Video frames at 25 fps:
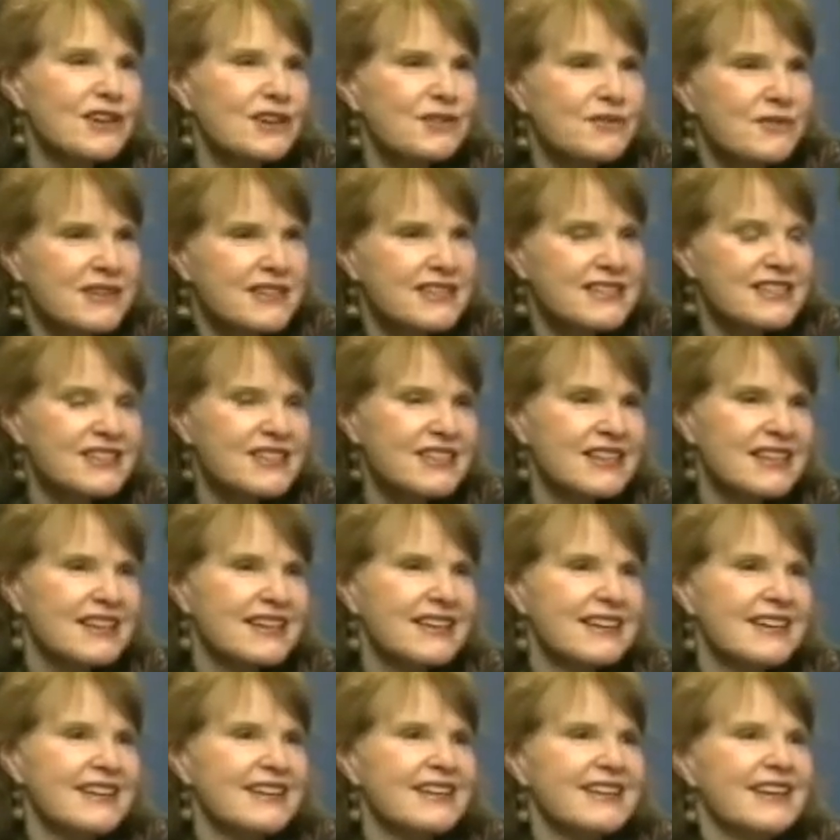was
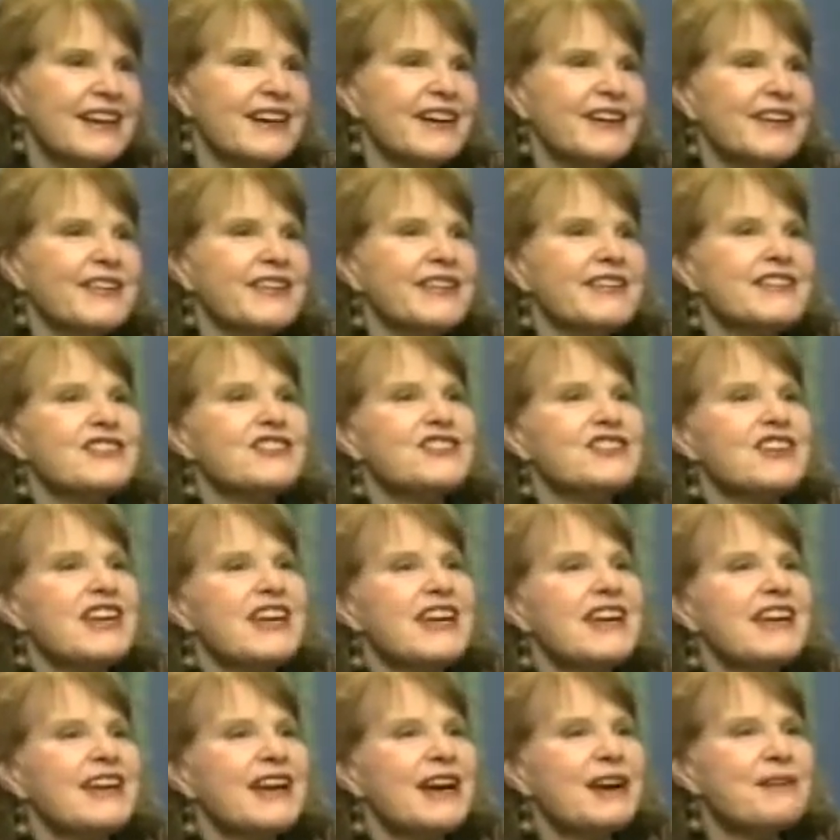the
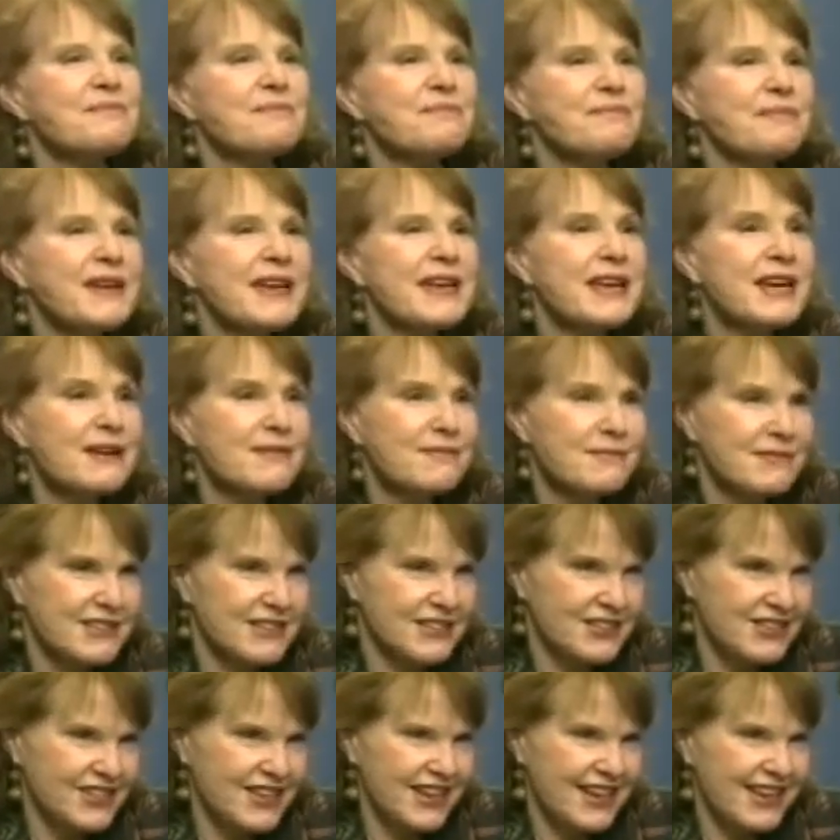shake-up becomes a
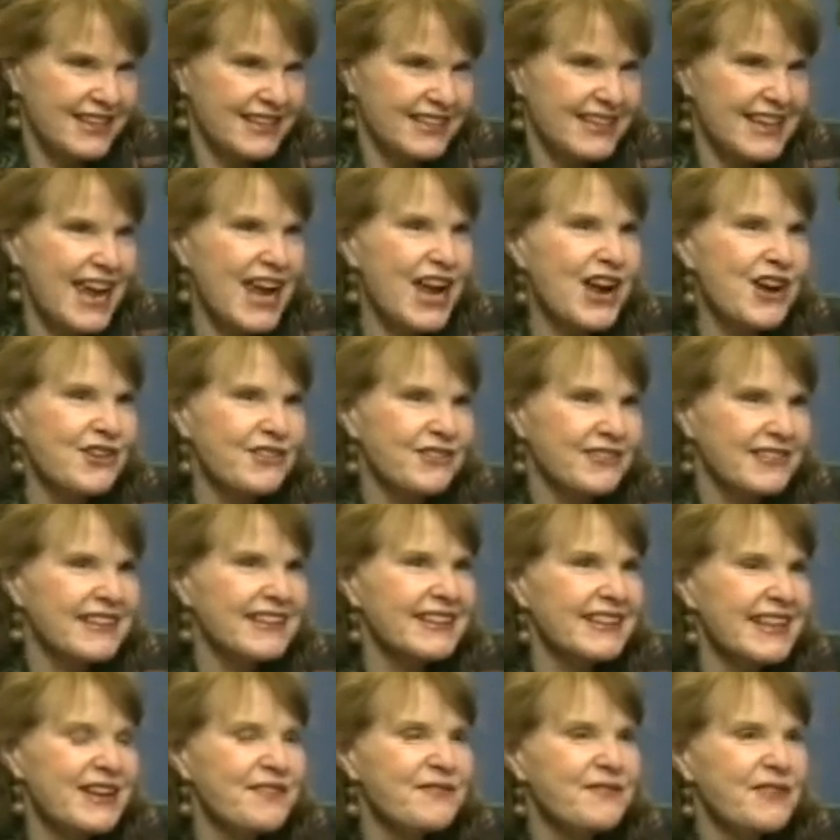shake-down,
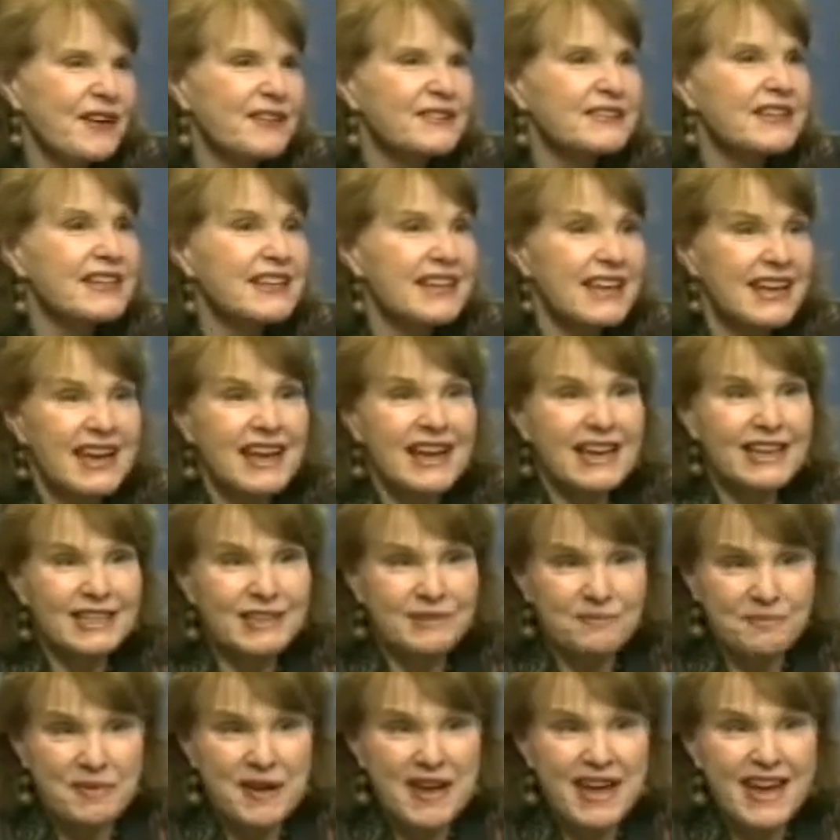and they felt that they had to
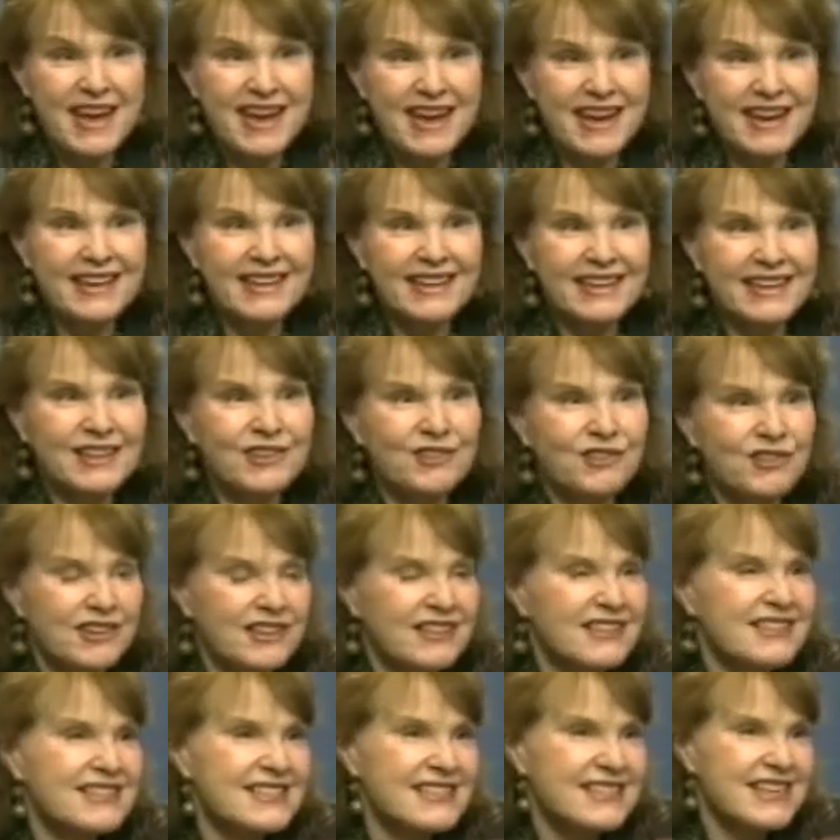pay in order
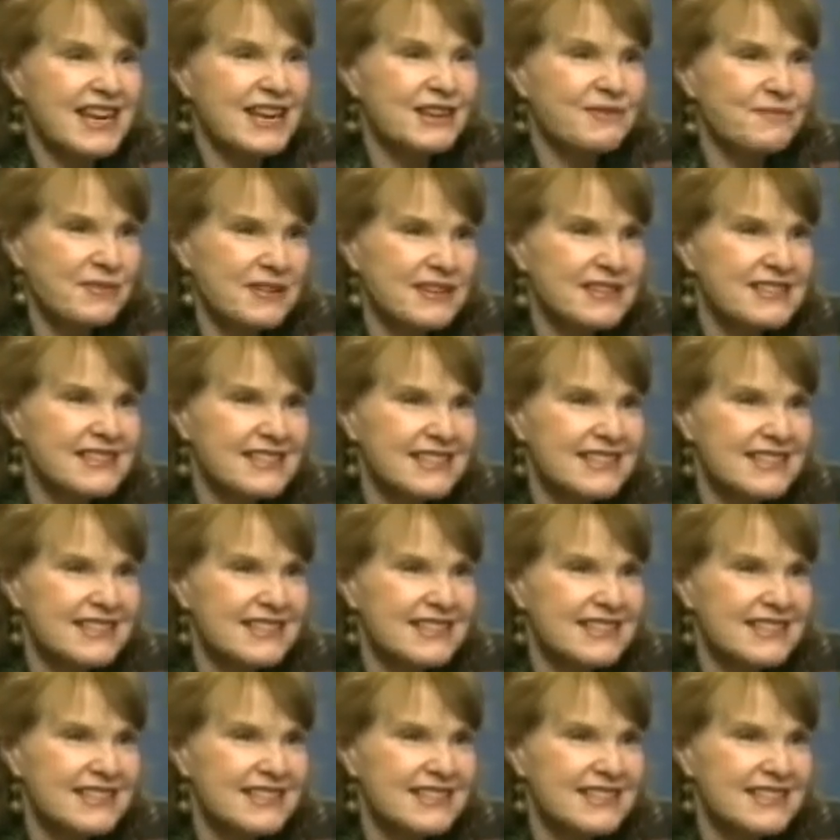to stay in business.